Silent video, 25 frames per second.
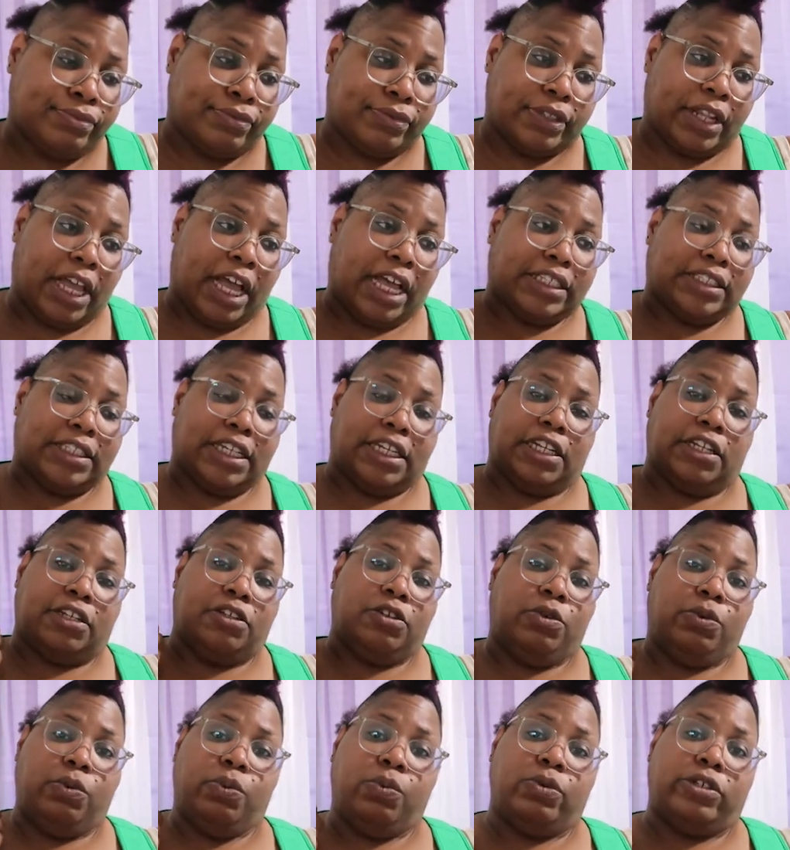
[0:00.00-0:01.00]
Now I say,
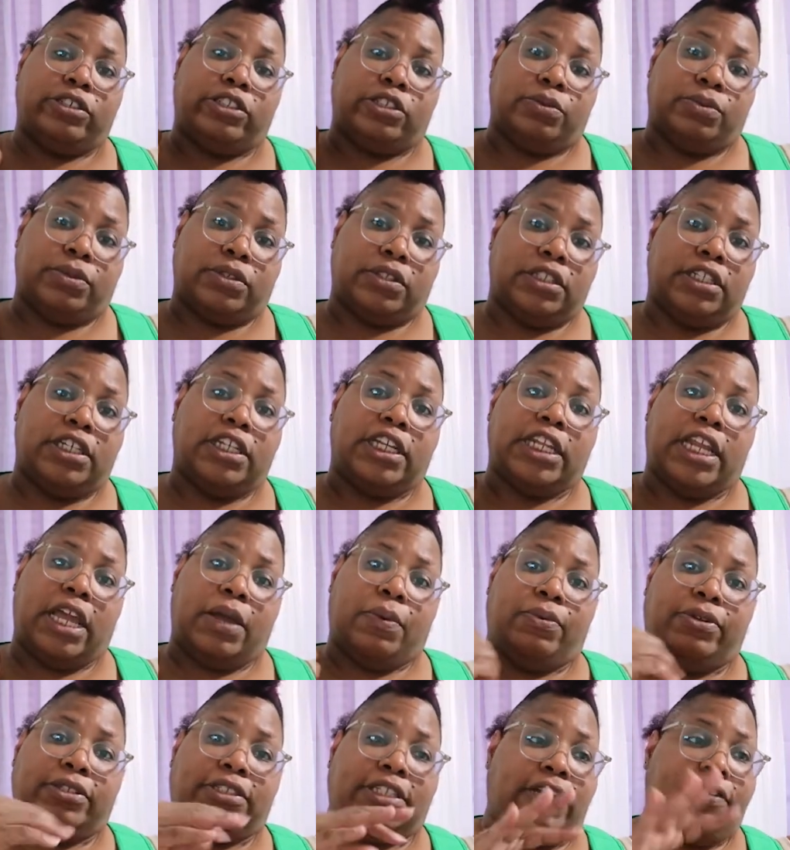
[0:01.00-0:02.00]
what you was looking
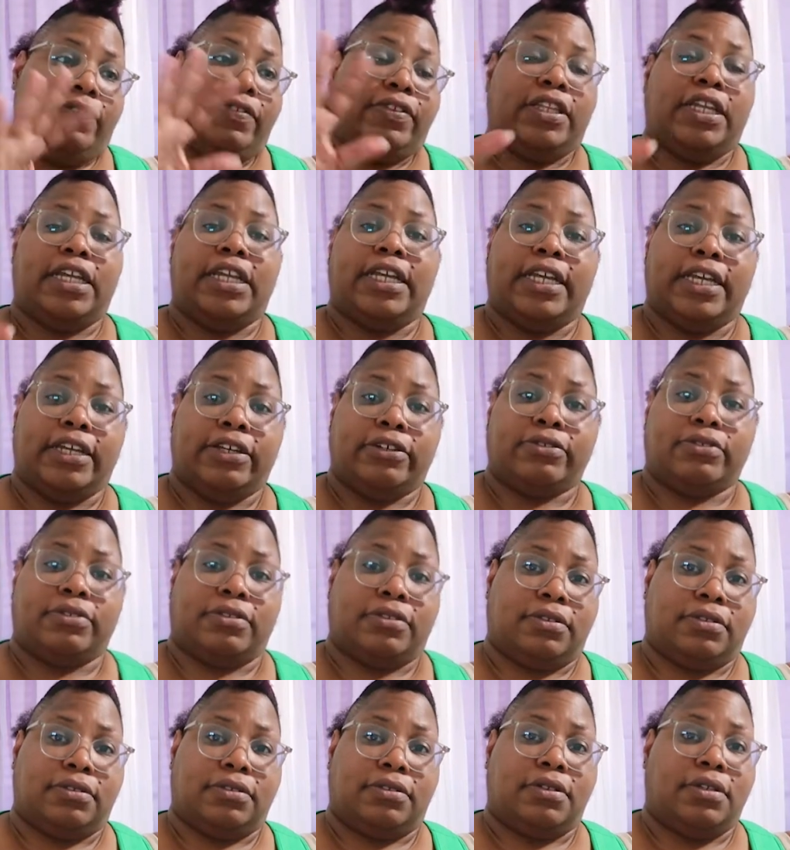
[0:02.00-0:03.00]
at was everything
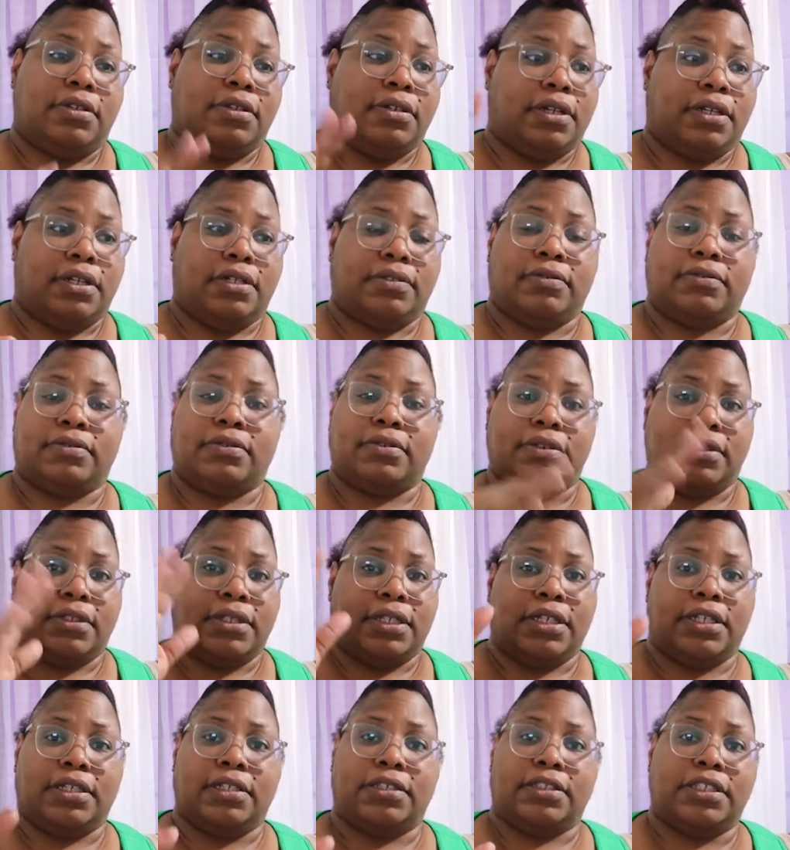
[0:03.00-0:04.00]
else,
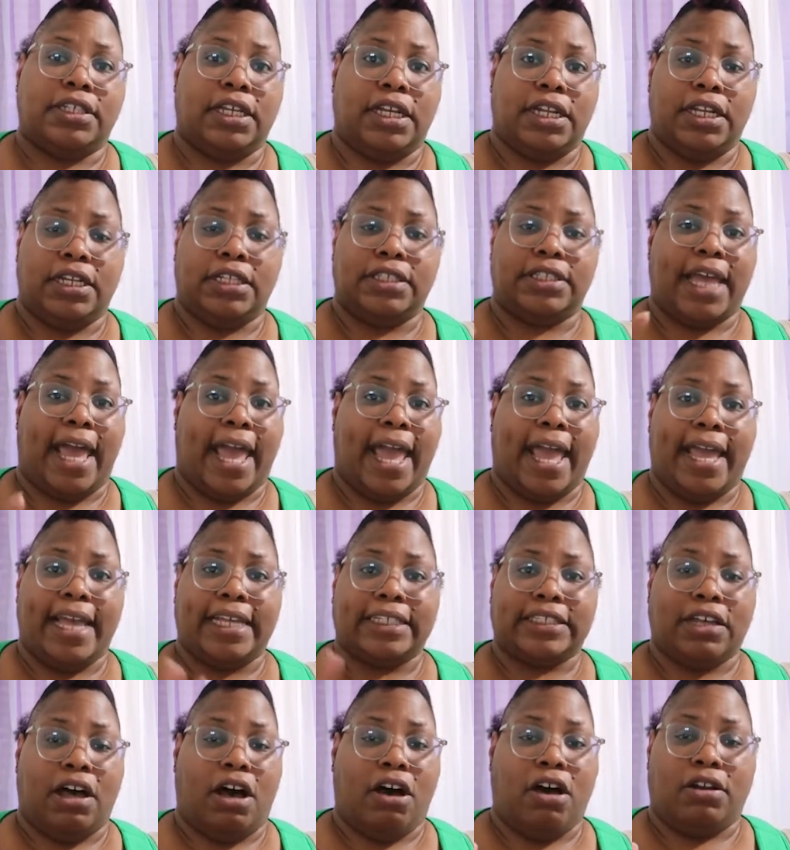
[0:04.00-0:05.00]
titties,
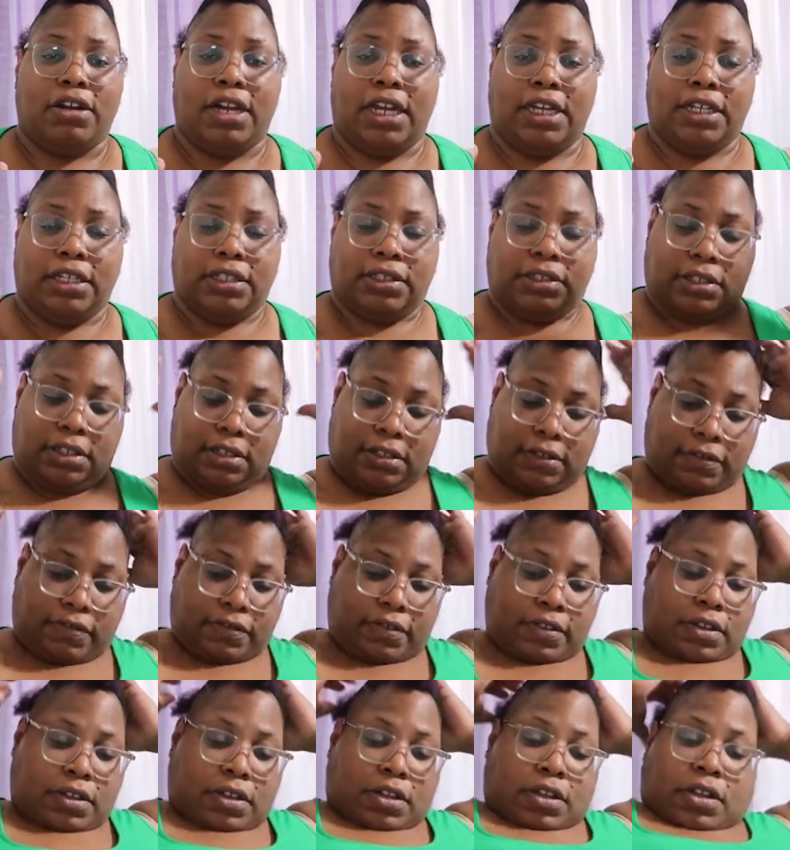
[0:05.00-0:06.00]
ass, all that good
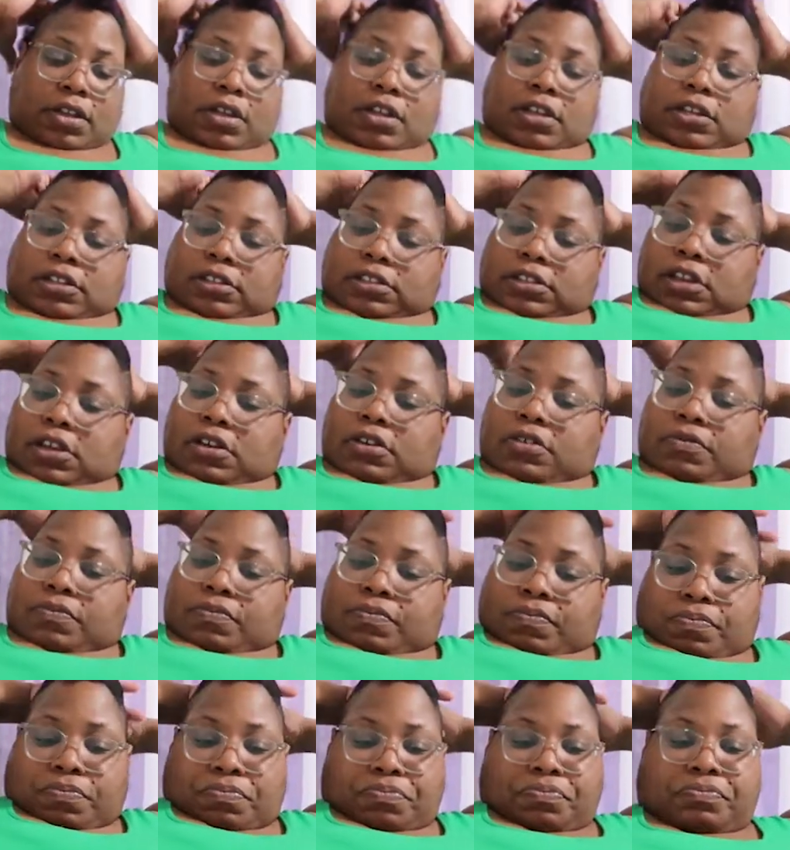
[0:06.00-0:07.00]
stuff. So
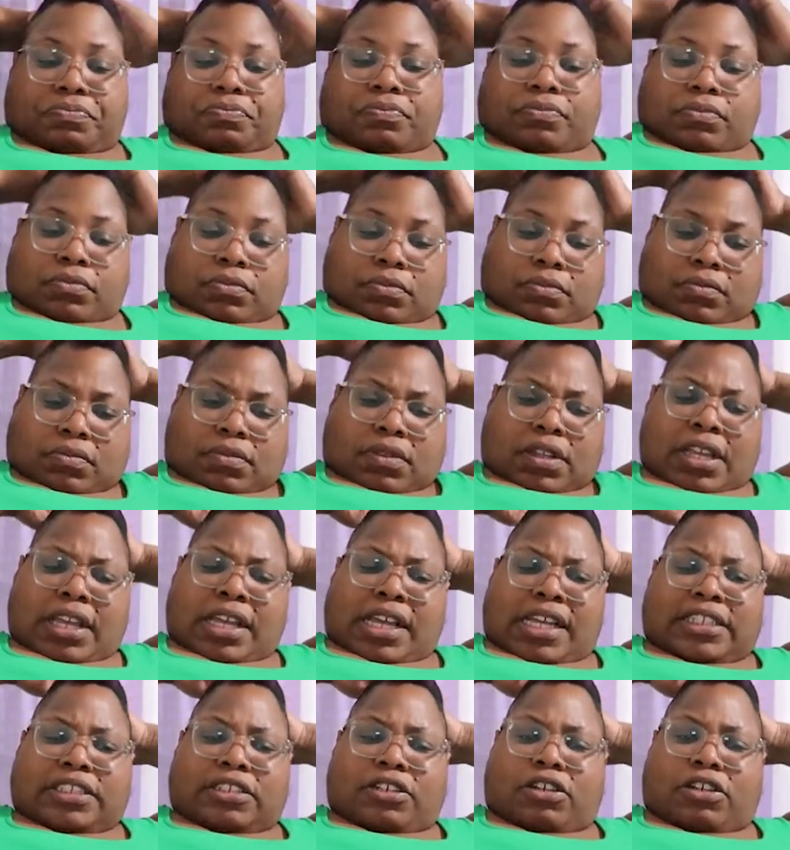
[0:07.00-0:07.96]
I